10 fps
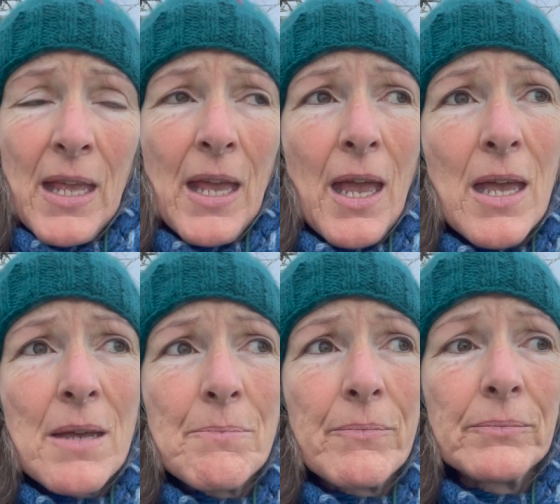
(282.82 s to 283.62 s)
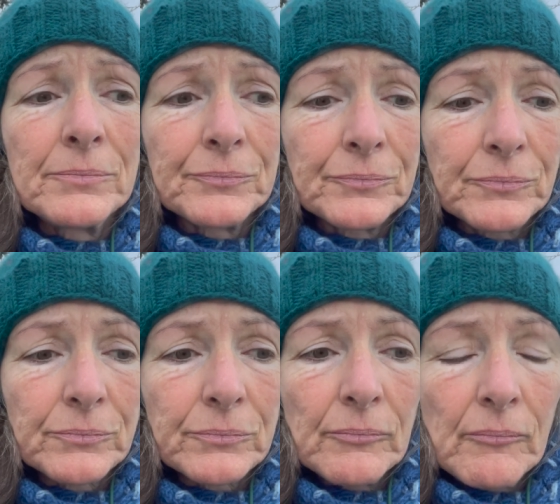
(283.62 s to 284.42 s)
Um,
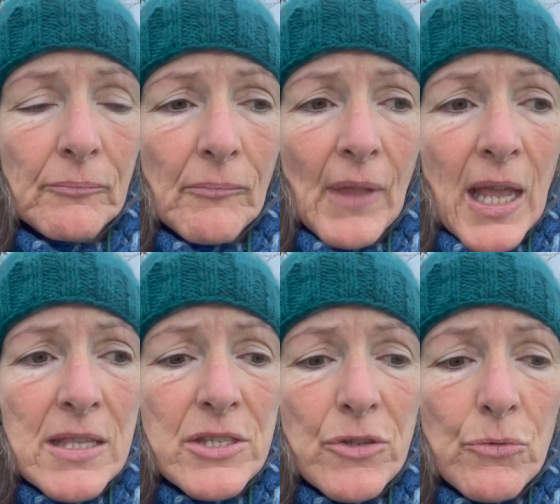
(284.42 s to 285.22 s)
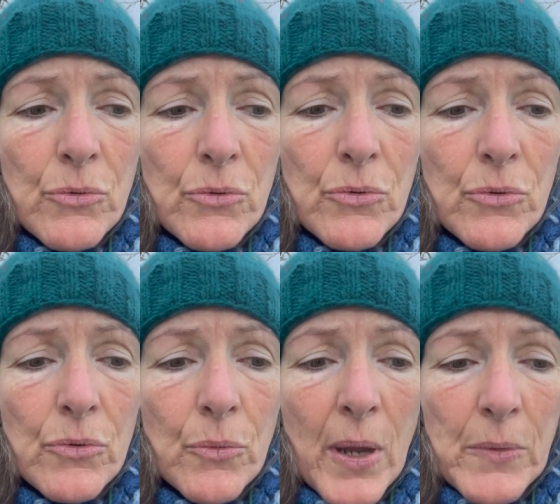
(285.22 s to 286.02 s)
and so
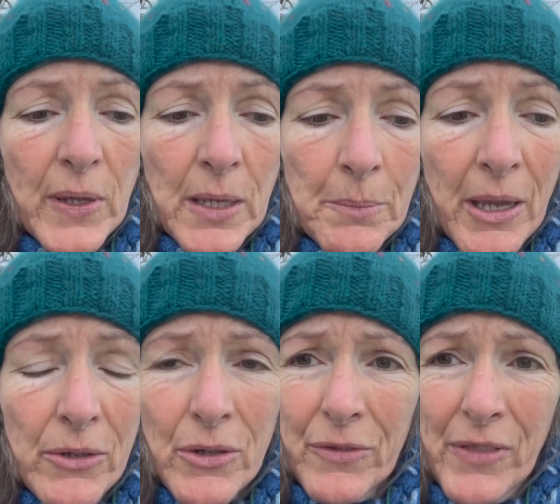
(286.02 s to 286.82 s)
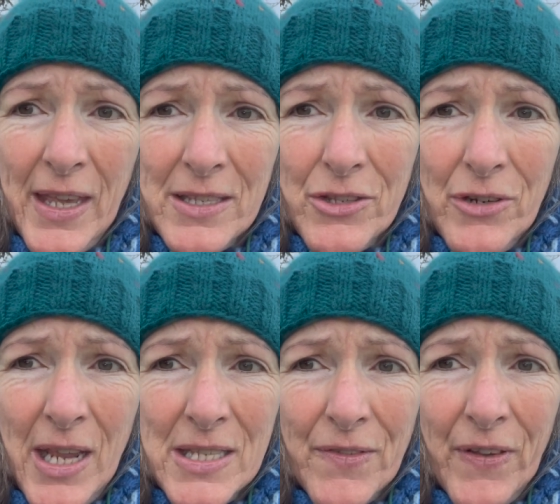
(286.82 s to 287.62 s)
when we come out of that
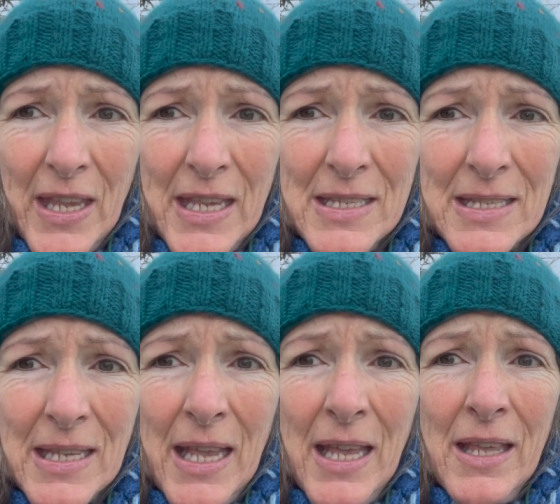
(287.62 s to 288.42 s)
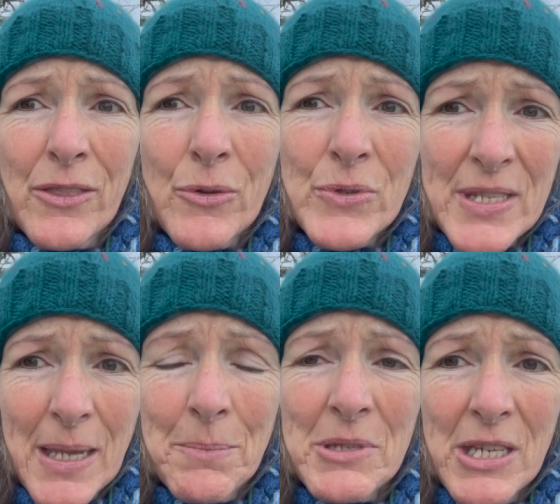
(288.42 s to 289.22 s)
stress phase, those
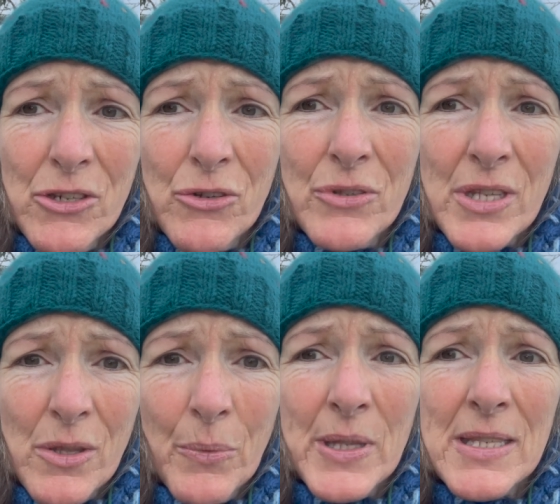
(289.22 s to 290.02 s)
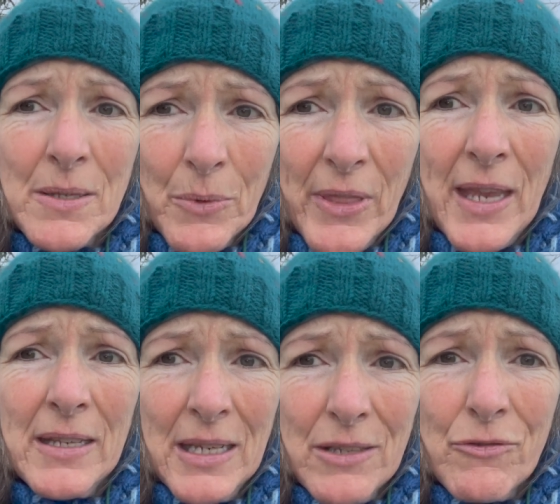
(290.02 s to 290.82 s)
same tissues are the ones that will
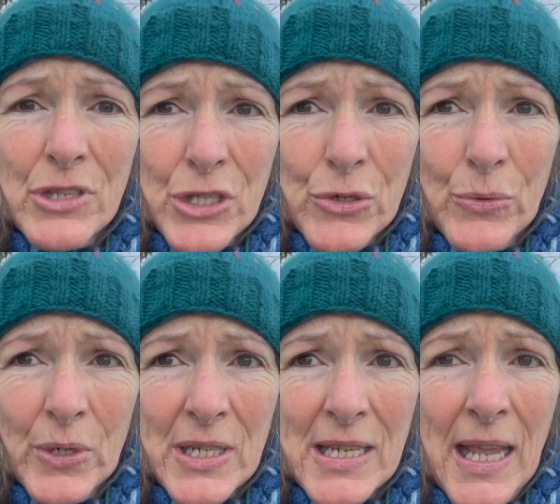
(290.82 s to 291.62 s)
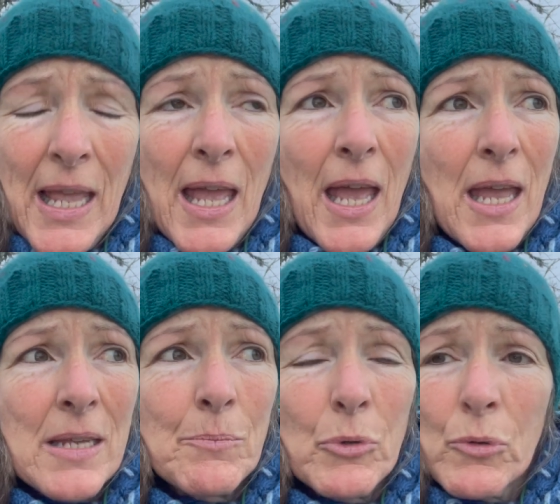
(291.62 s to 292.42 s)
then need restored
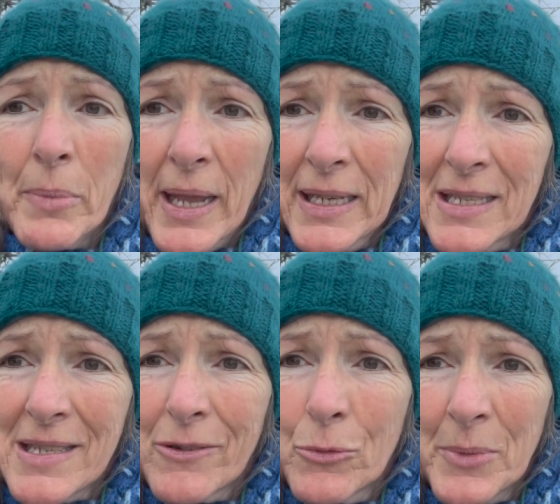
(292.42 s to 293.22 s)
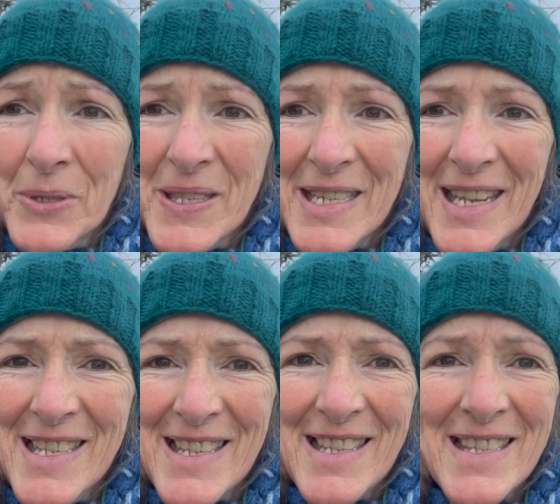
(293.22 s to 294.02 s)
and brought back into
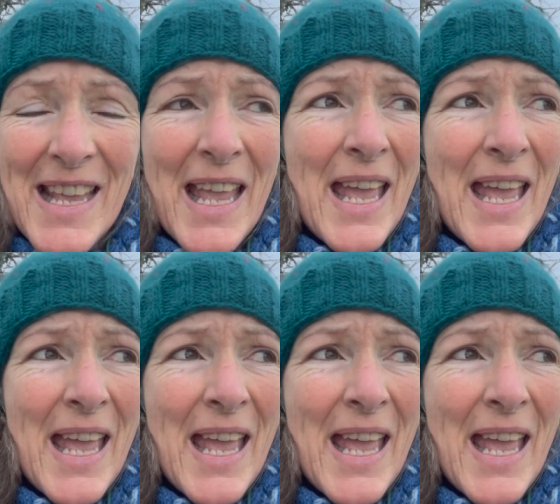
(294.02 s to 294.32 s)
homeostasis.